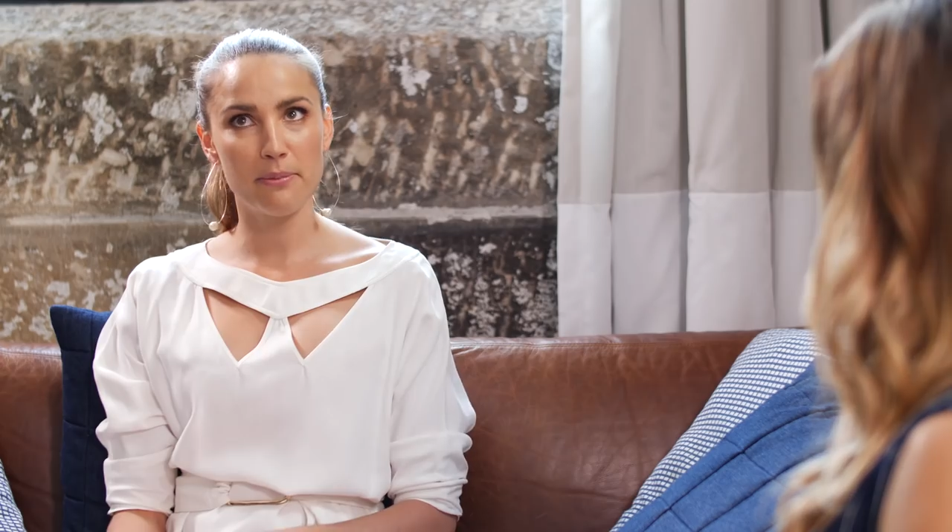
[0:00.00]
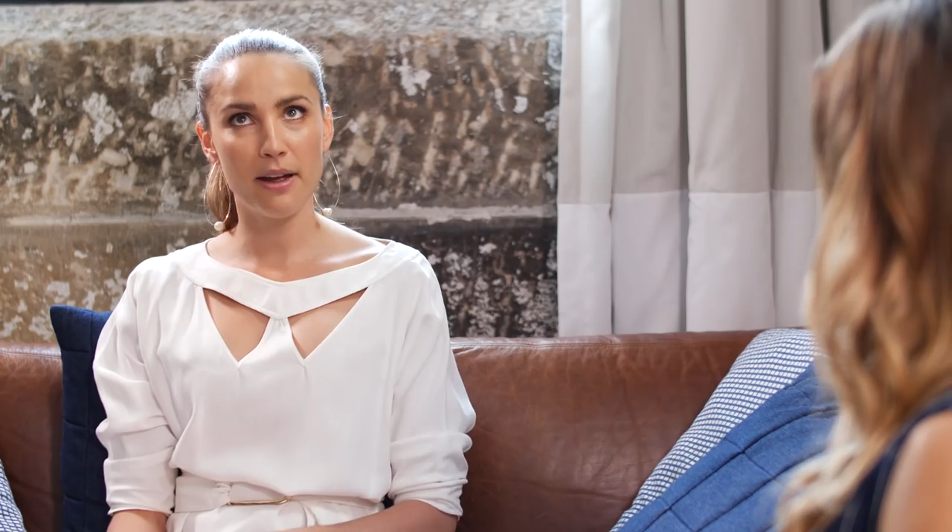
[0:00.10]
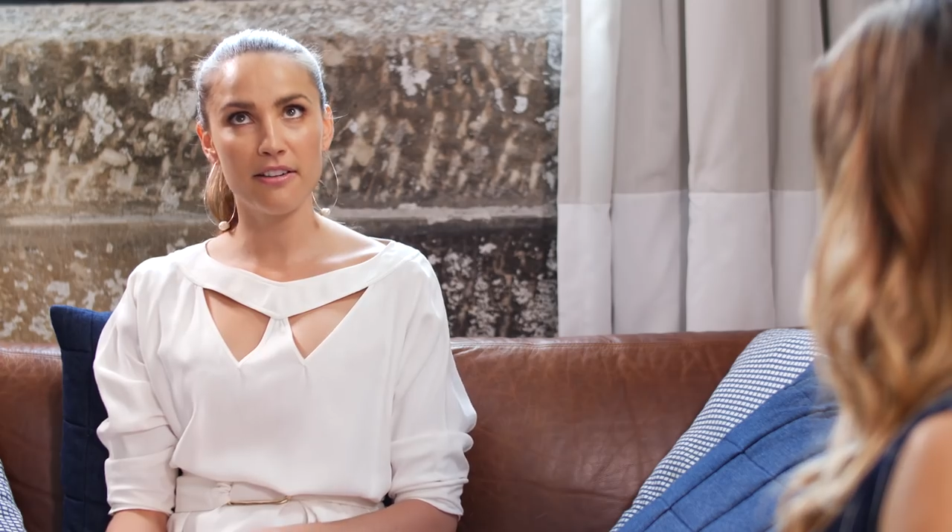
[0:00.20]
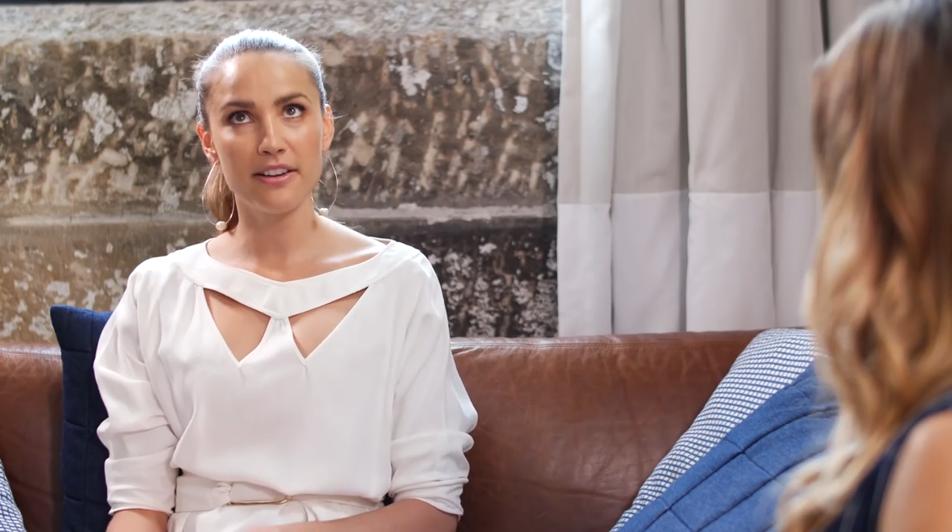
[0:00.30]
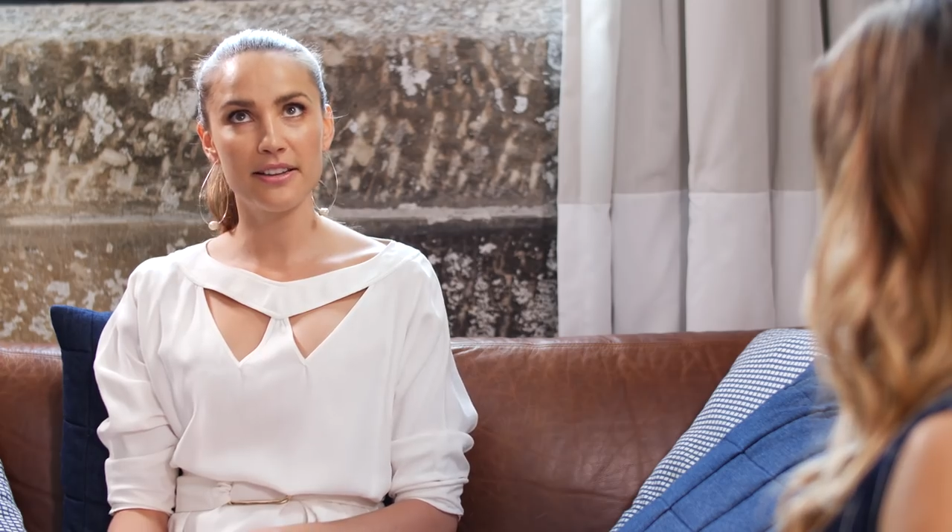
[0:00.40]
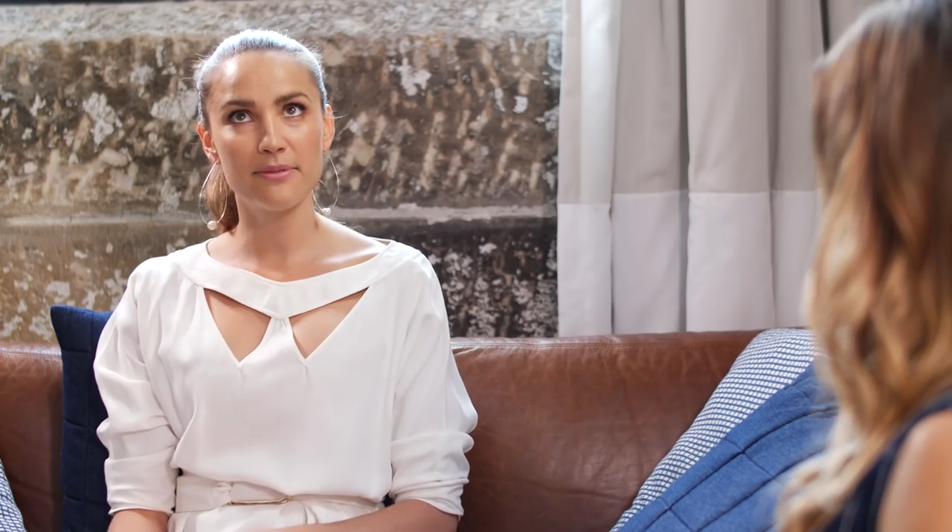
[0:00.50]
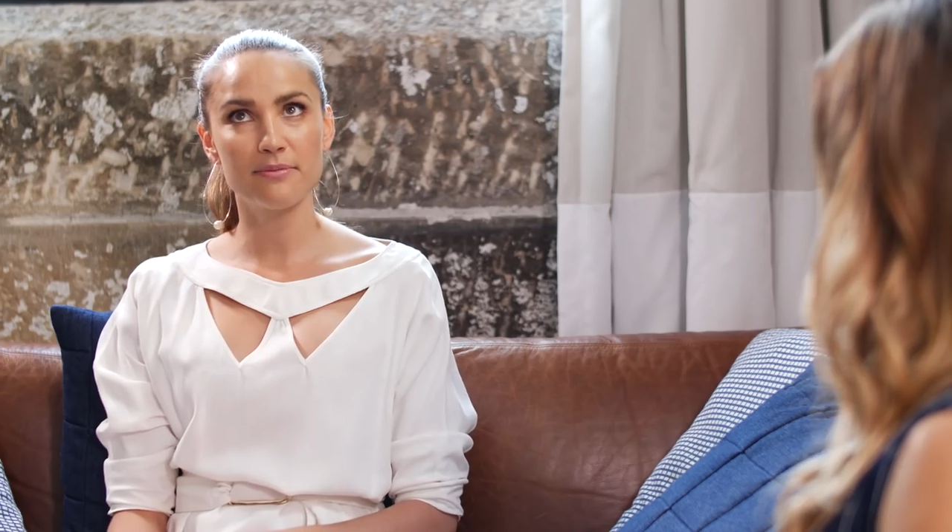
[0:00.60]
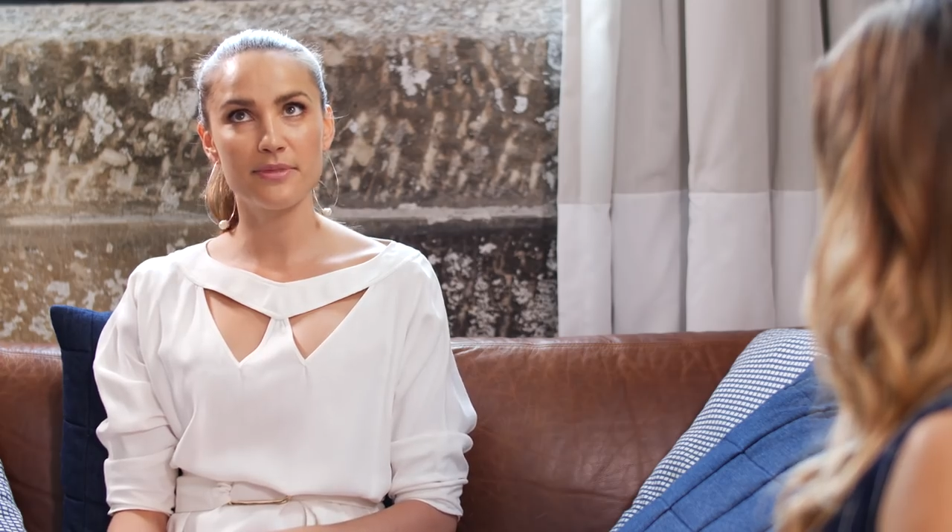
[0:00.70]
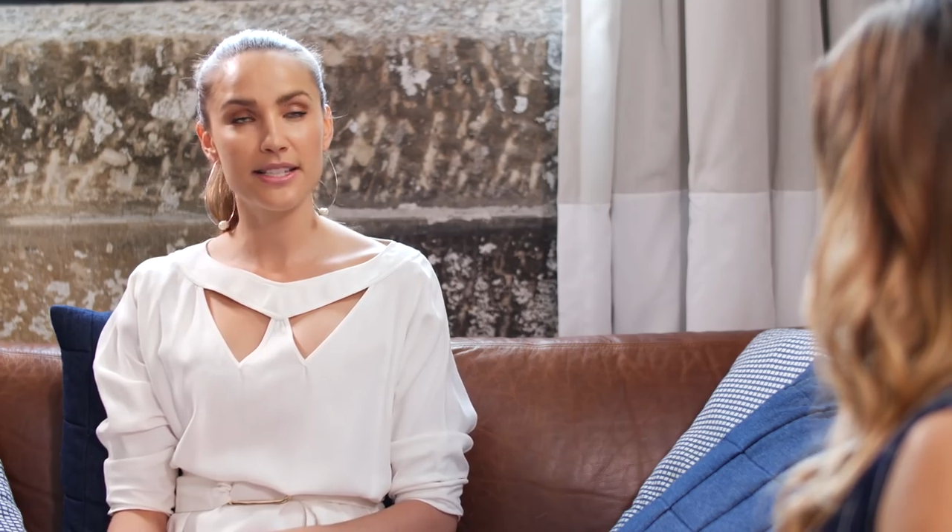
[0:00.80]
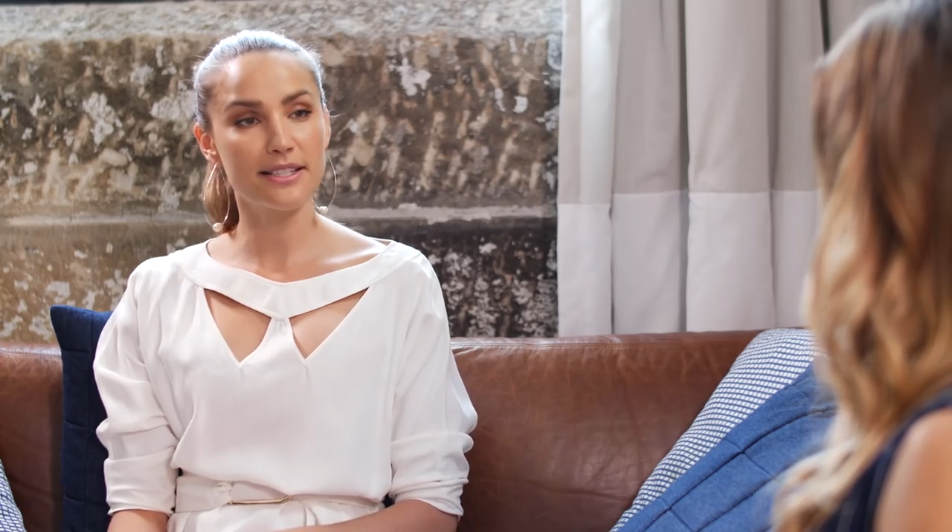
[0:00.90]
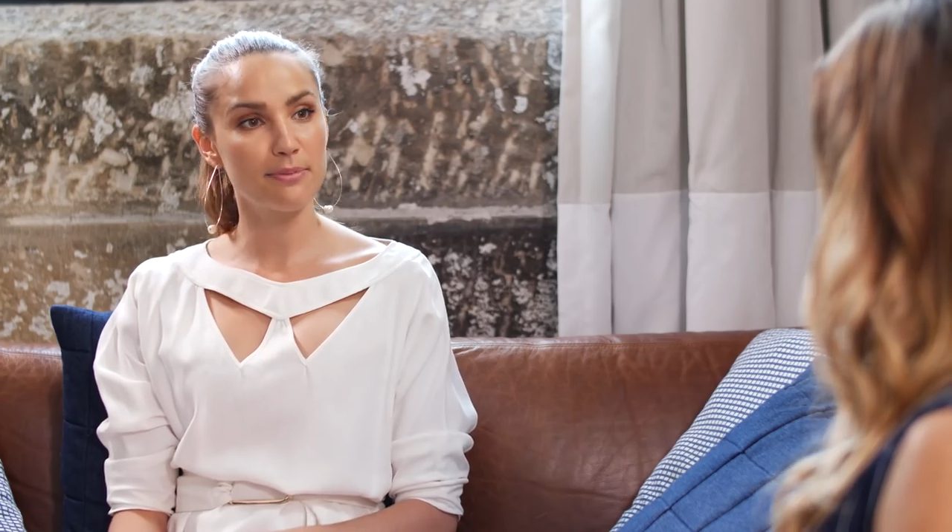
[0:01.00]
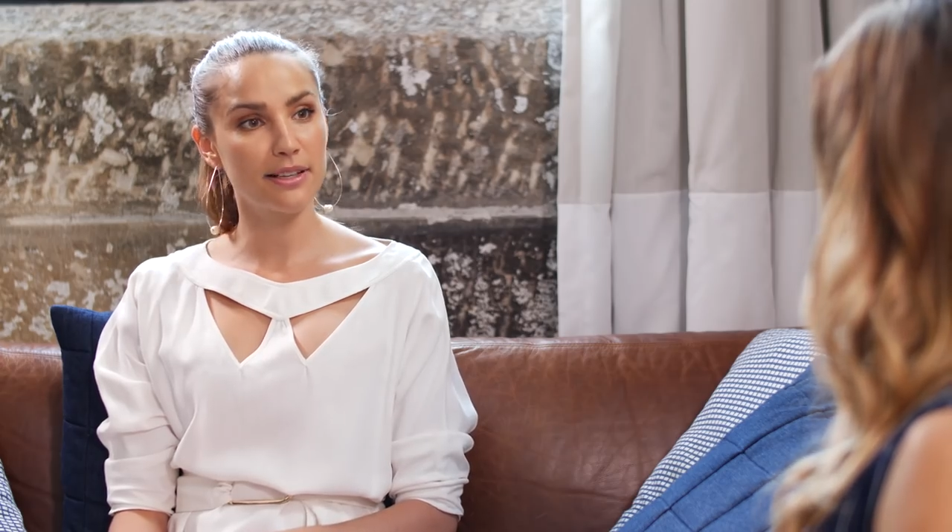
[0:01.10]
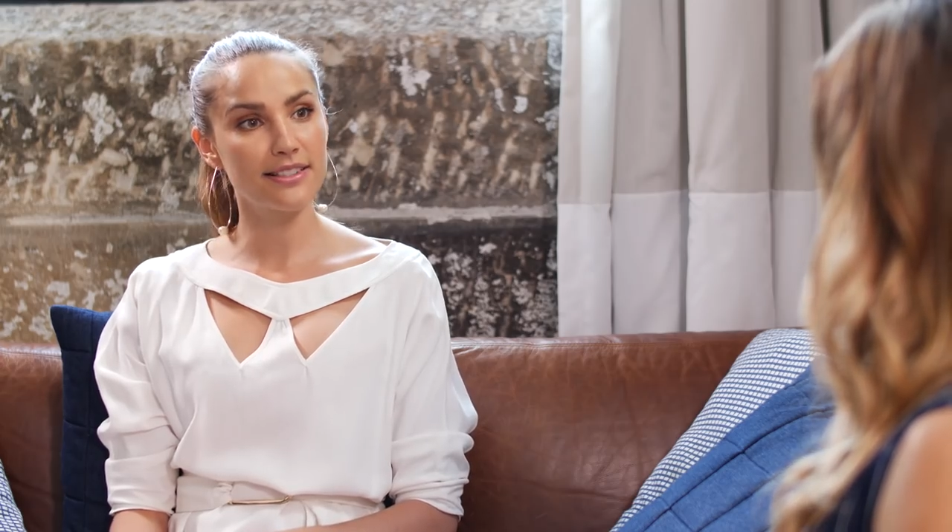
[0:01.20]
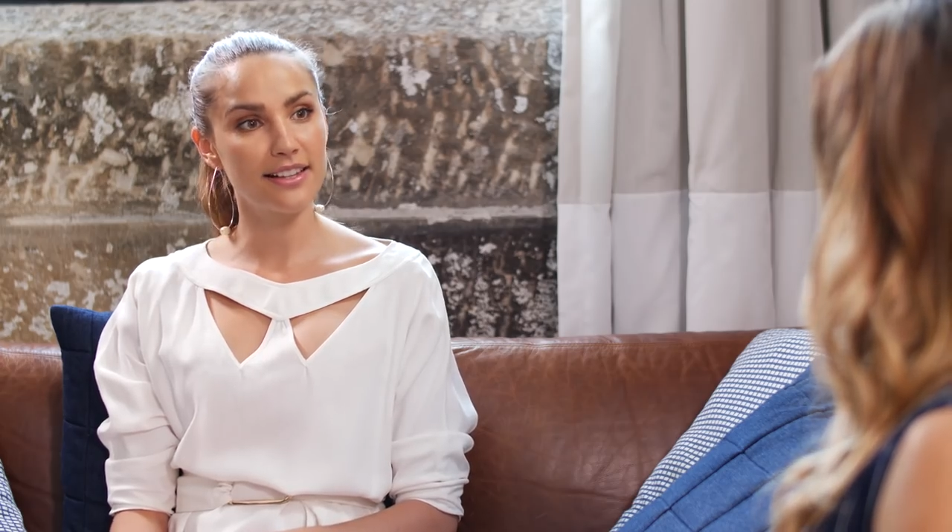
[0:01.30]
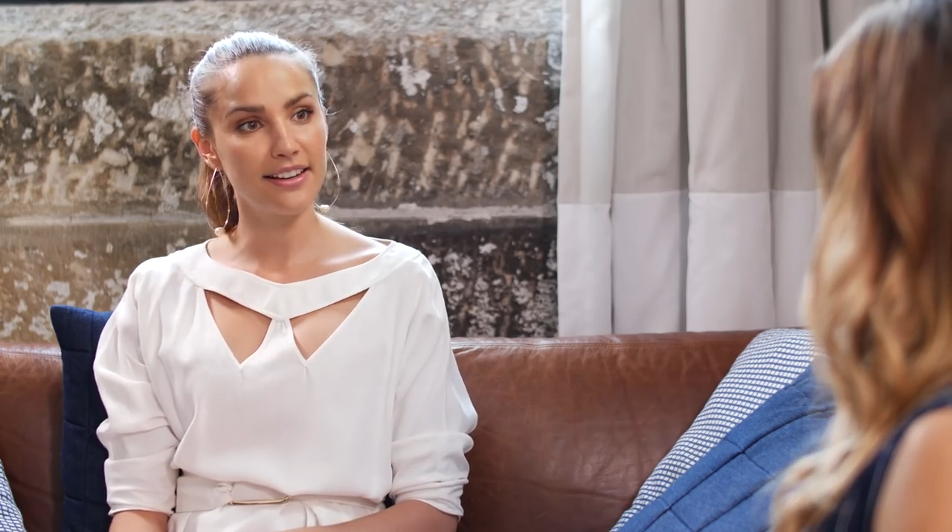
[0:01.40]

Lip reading: marry him 6 months